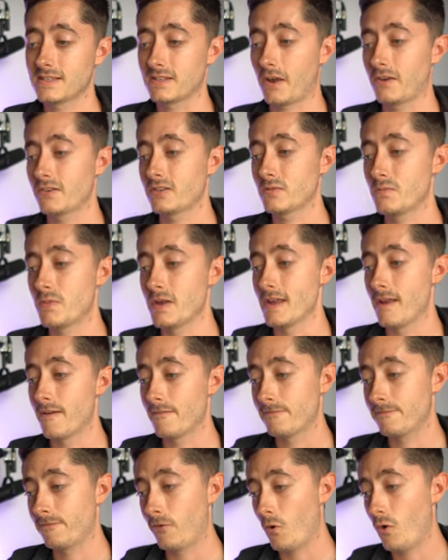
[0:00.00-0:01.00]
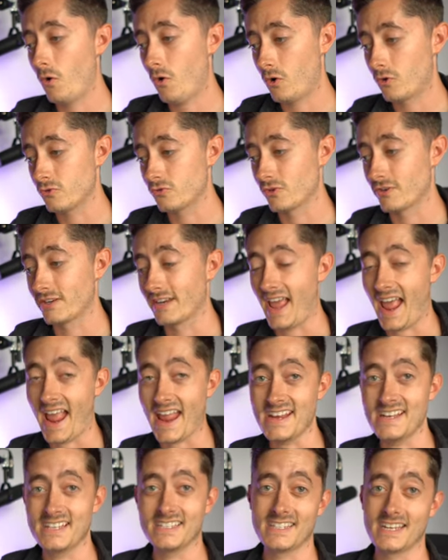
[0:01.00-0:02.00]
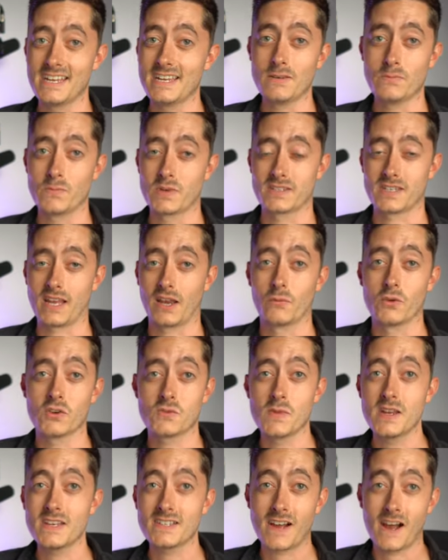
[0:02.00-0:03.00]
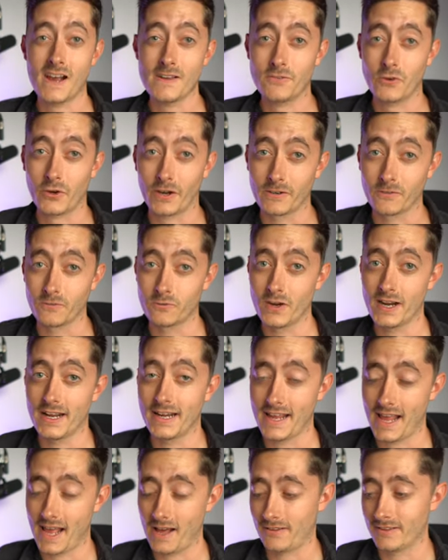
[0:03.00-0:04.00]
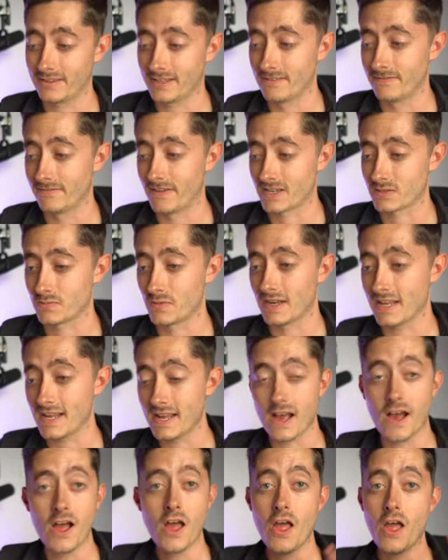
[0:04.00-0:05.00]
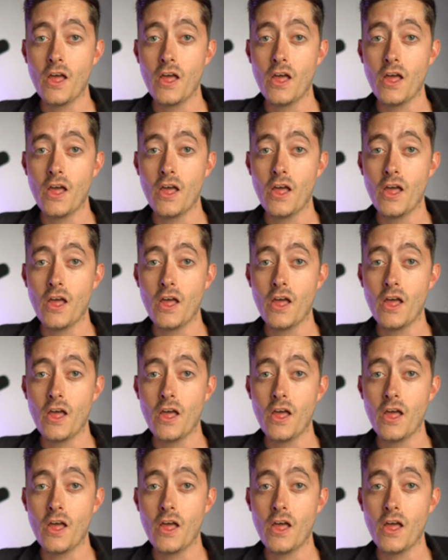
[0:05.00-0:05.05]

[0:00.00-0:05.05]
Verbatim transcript: is going to be 418%, which means I've got a really healthy investment here.